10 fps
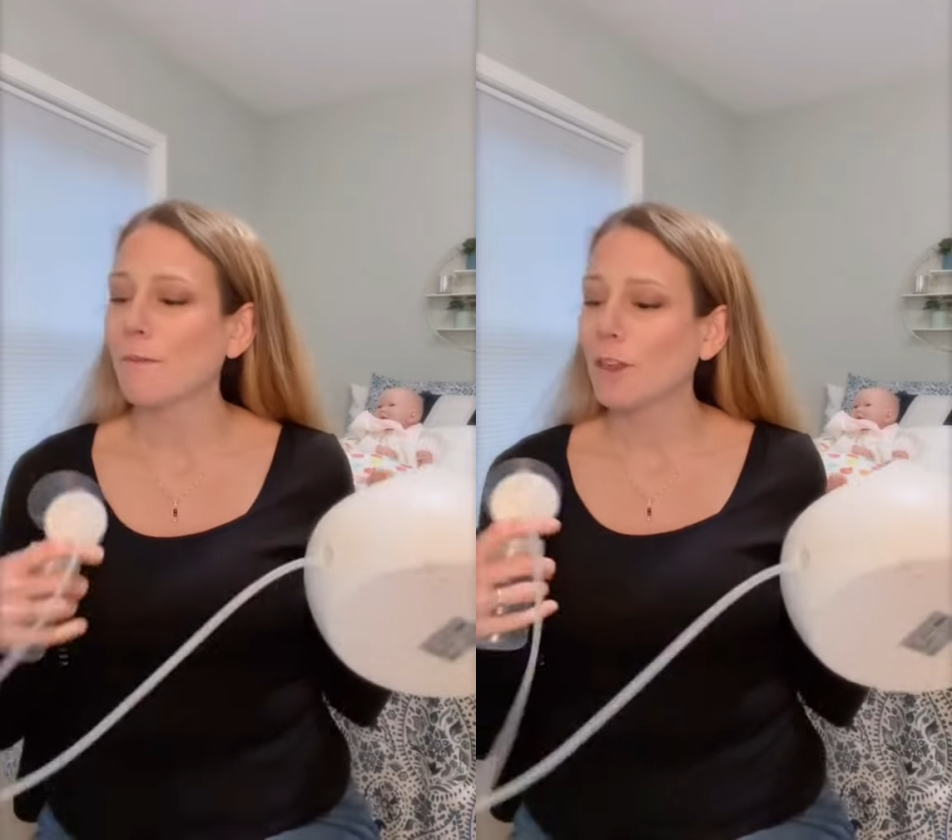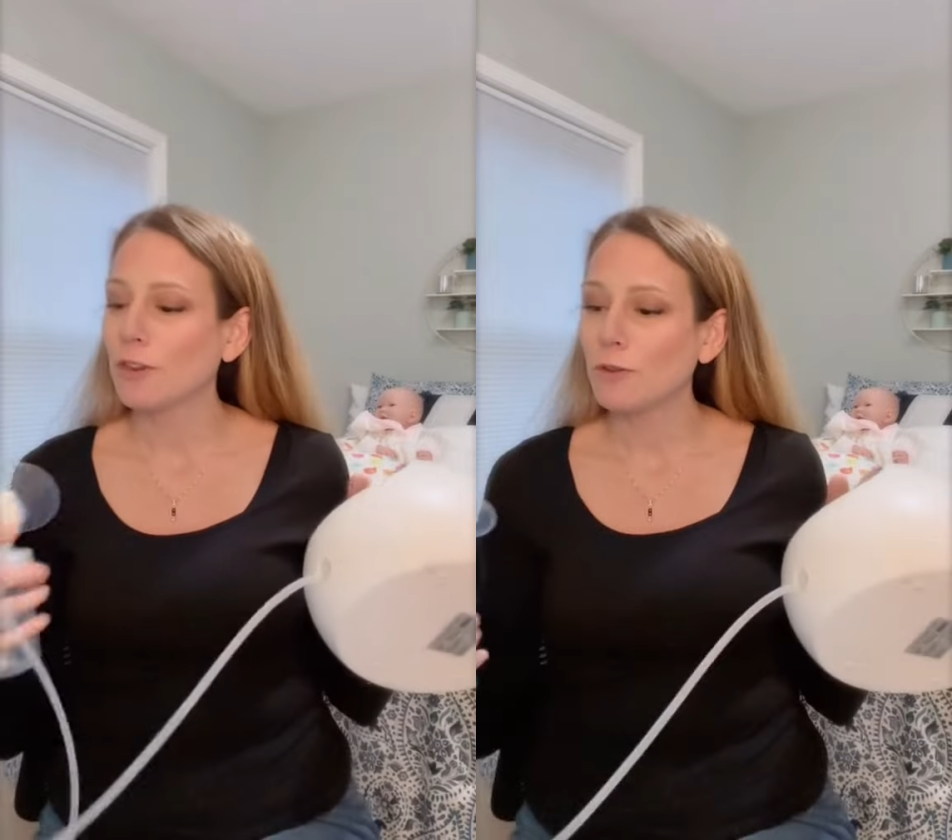
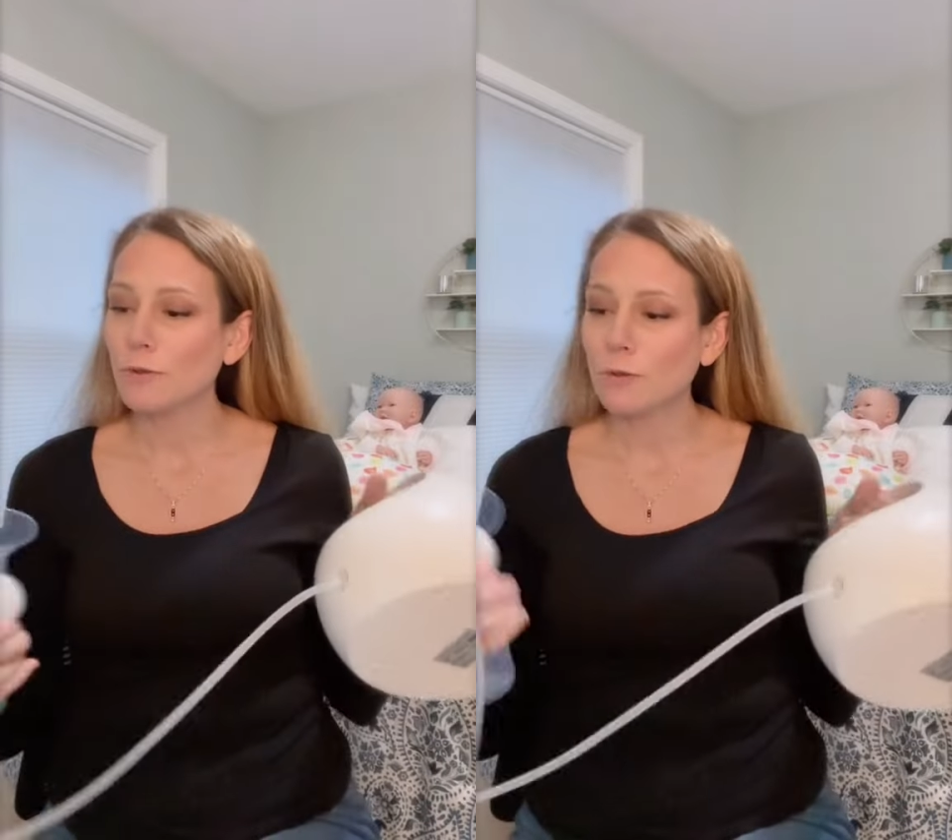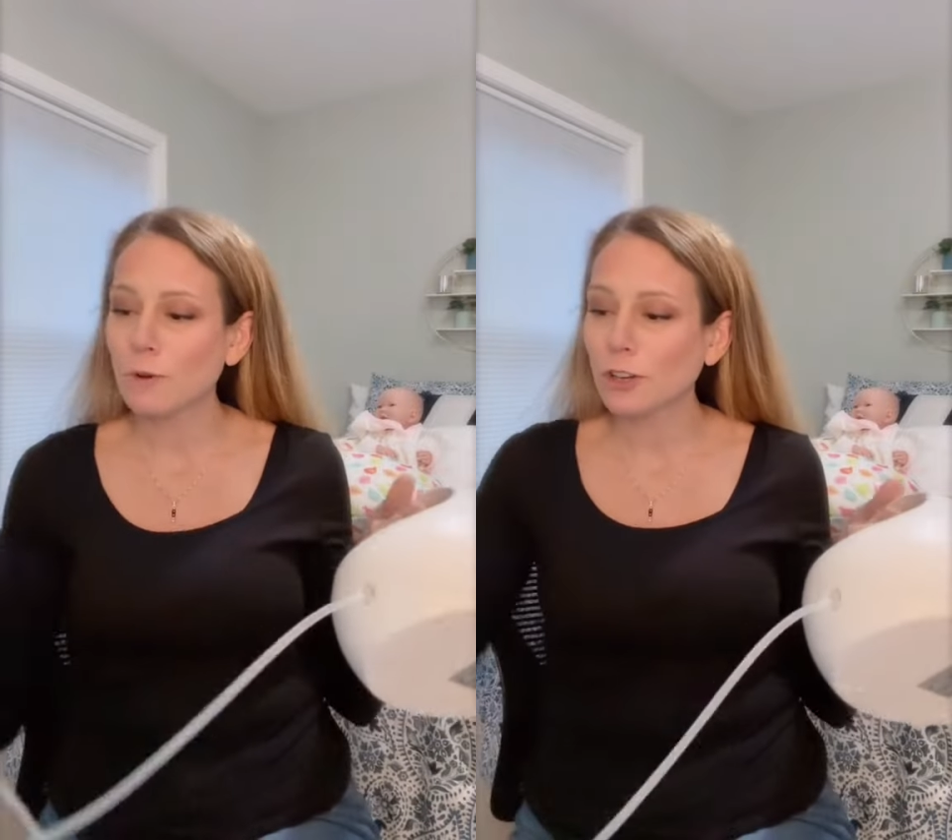
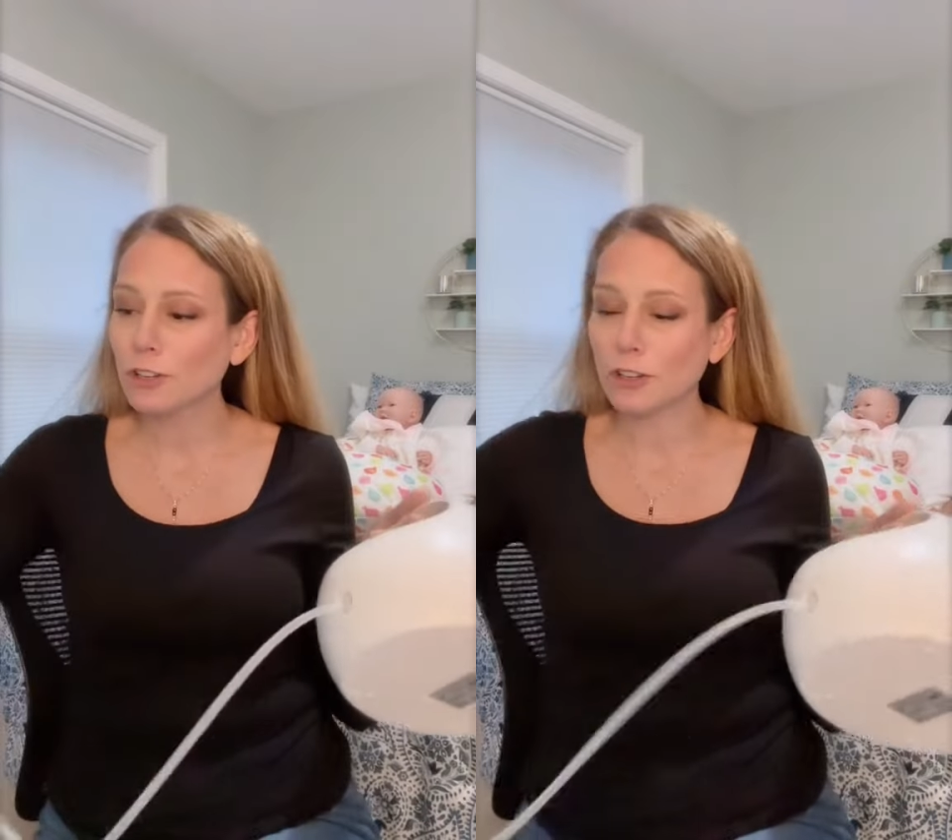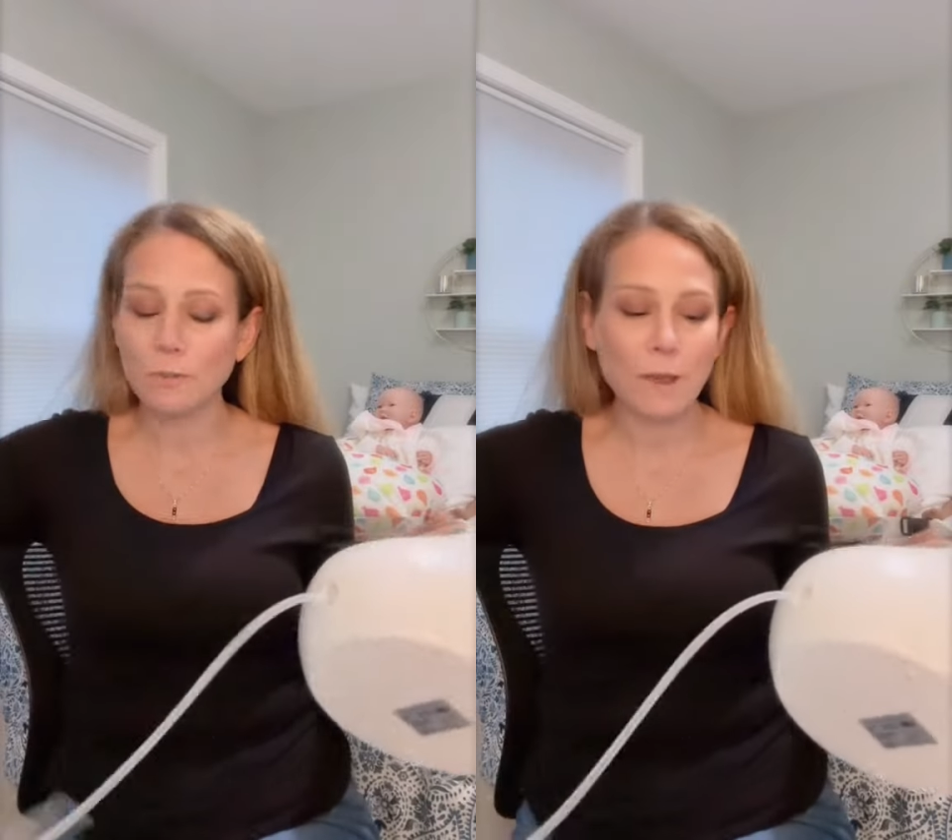you
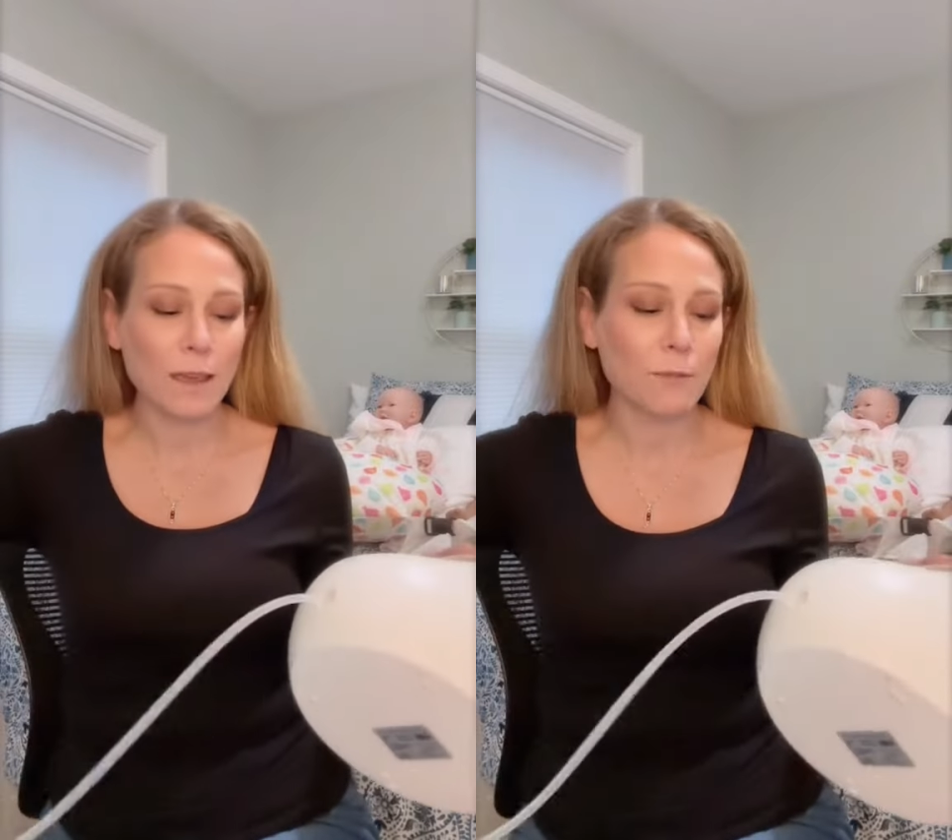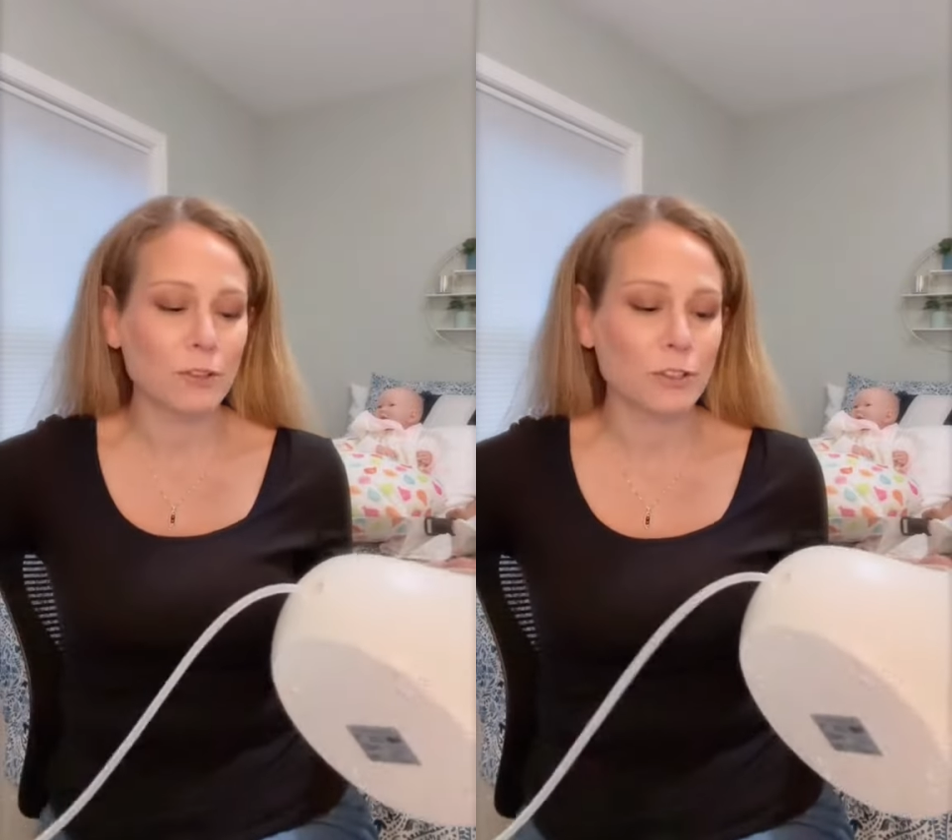should be able